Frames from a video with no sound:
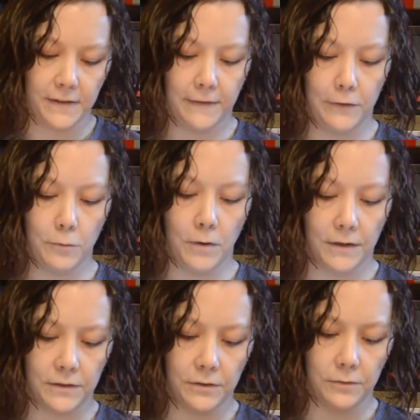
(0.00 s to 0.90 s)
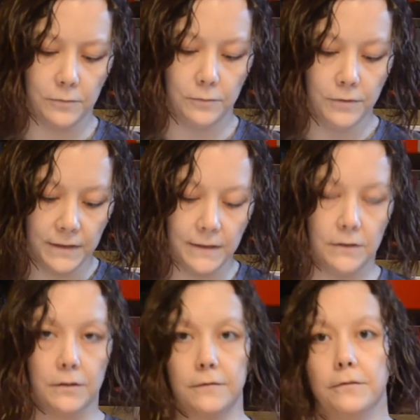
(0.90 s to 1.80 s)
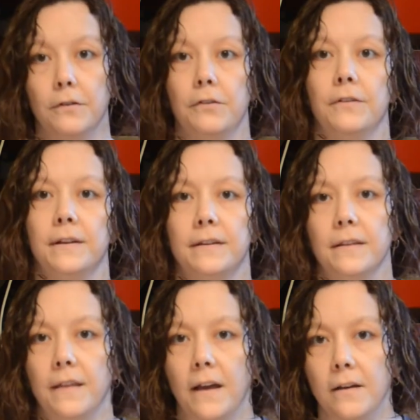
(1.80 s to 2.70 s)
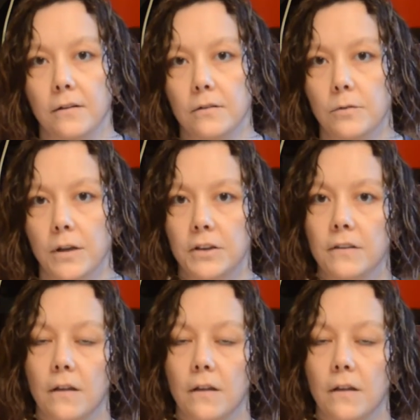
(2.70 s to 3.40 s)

if you wanted to really look further into that question, like,